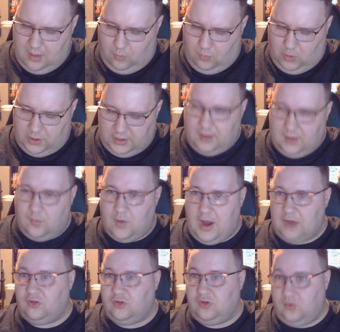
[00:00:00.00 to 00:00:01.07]
We're
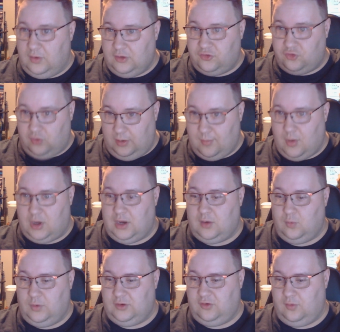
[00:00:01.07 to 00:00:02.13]
actually doing a stream on it.
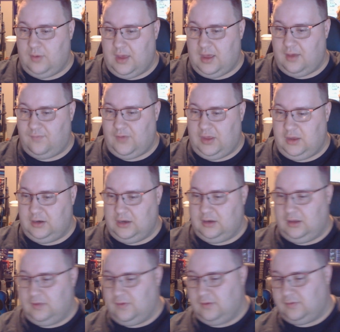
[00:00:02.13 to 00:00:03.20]
We do have
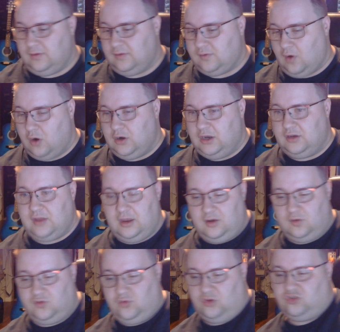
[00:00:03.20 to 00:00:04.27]
this is our
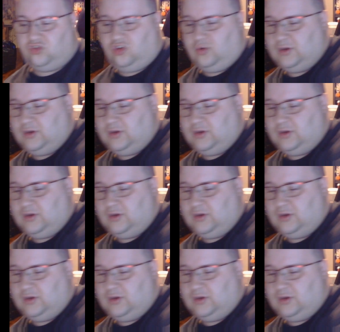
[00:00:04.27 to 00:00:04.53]
Nintendo Switch 2